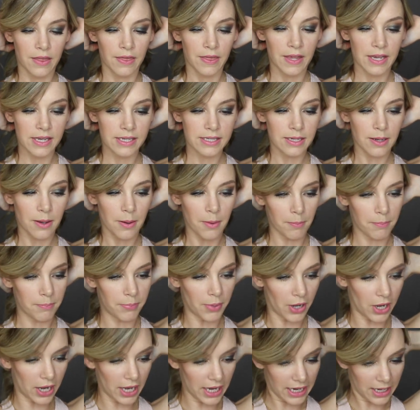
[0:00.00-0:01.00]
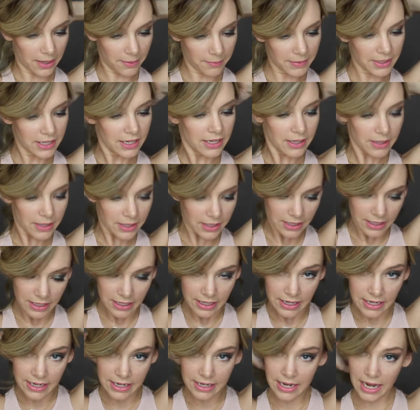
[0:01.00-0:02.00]
this bottom
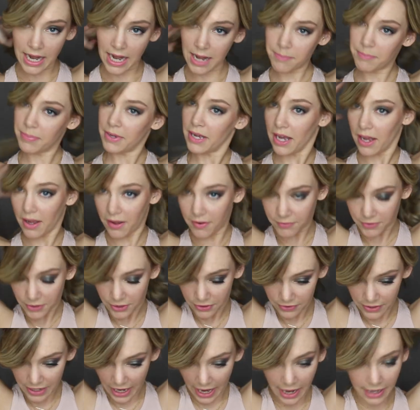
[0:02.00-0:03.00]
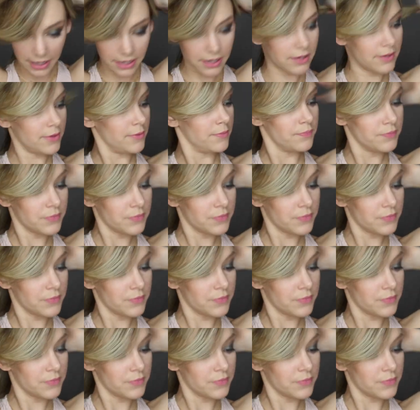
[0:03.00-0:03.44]
nape of your neck.